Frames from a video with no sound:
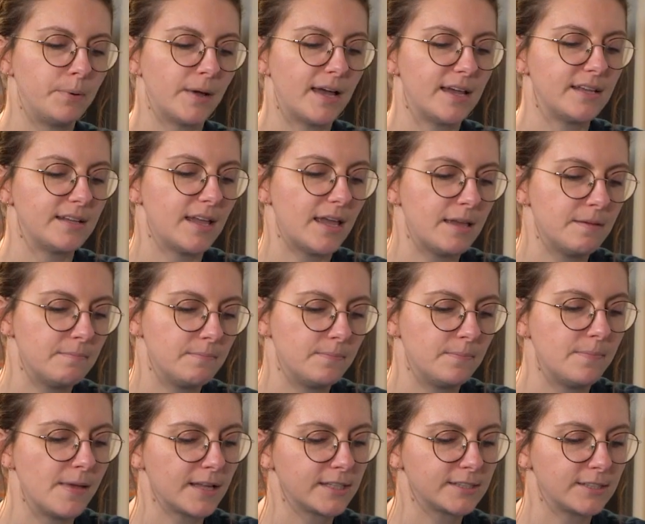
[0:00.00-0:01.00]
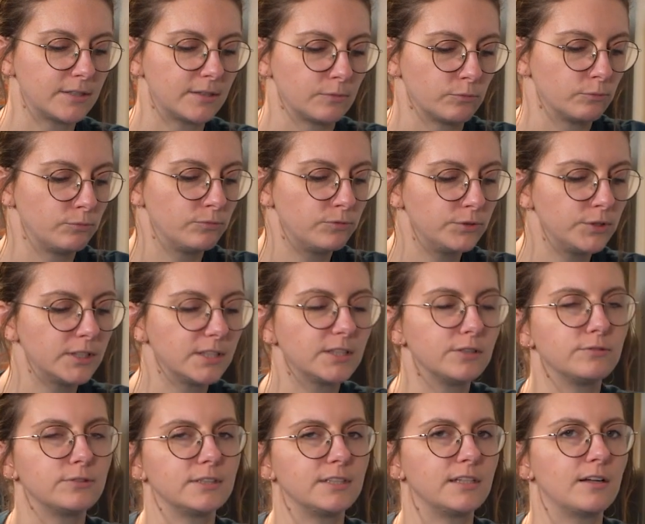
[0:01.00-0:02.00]
But it makes it
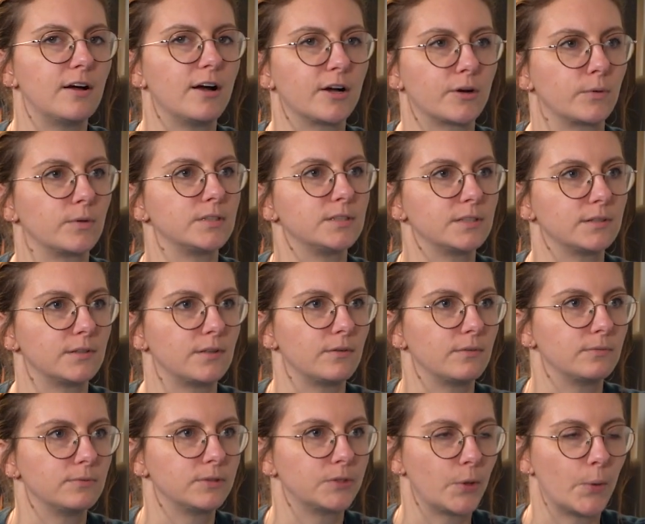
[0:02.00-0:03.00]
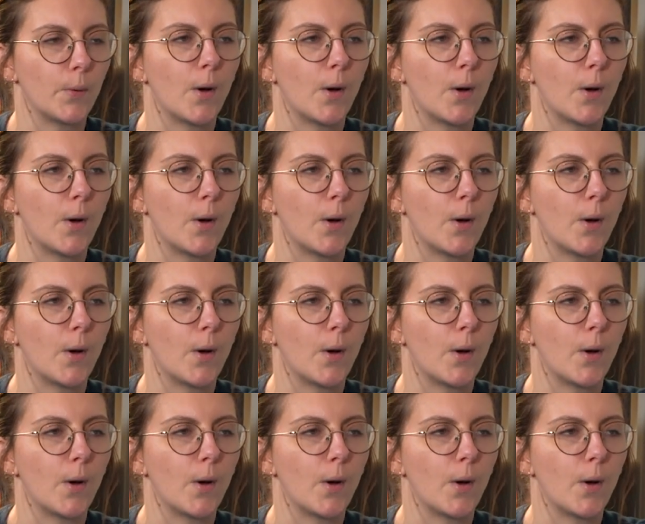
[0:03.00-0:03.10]
really, really awkward to, to